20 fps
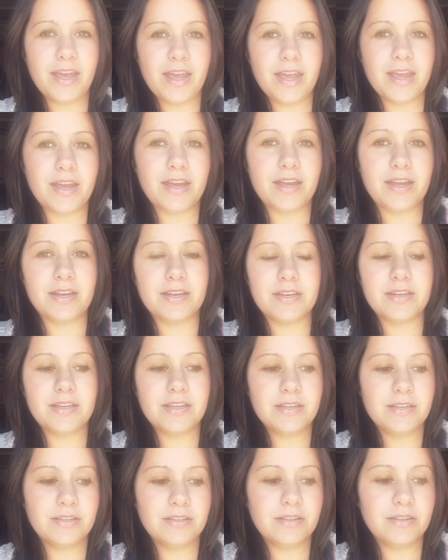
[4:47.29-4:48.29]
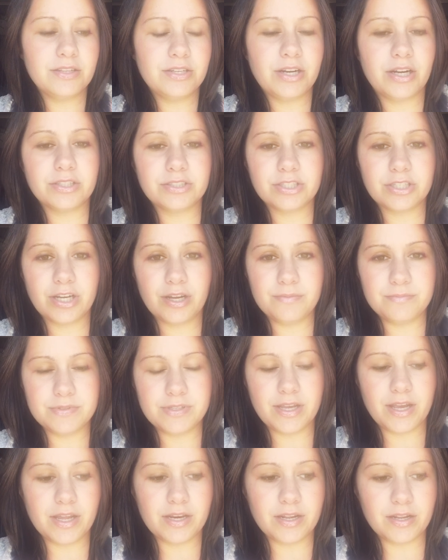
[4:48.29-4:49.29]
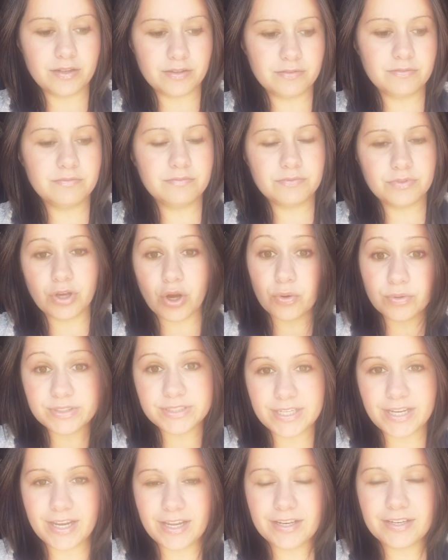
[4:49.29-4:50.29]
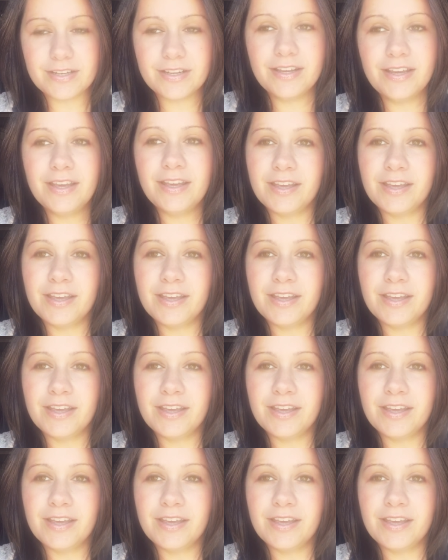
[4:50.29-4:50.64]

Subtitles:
and the doctor comes in and goes in.